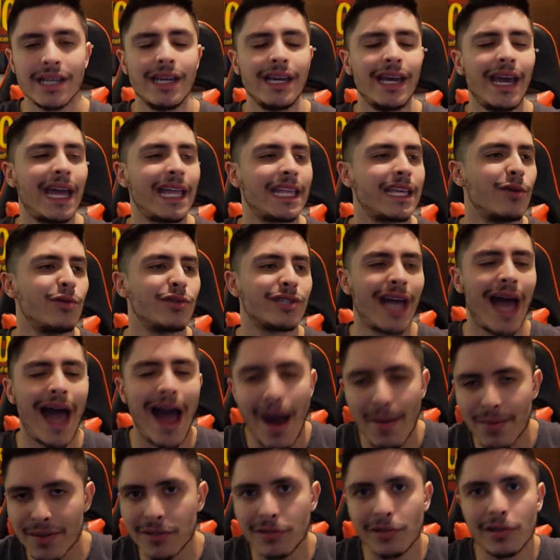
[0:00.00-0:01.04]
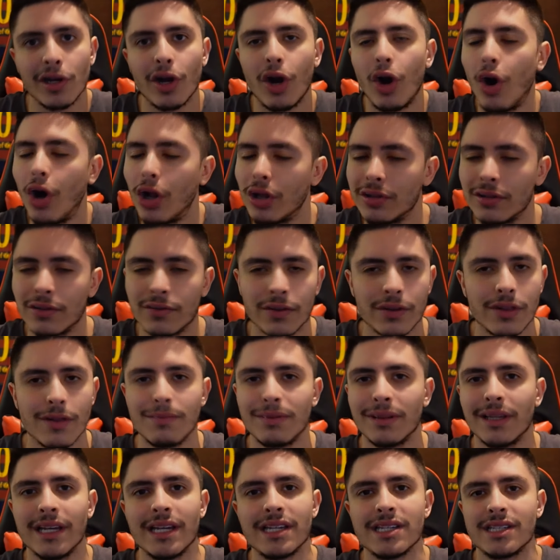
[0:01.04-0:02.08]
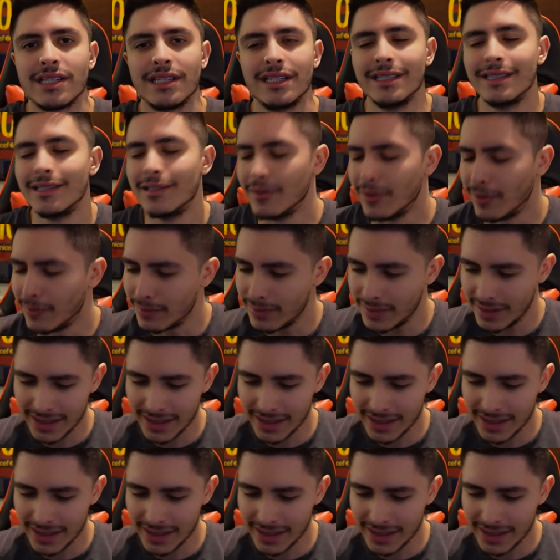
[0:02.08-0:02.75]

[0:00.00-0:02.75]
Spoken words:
And he was absolutely all over the place, you know,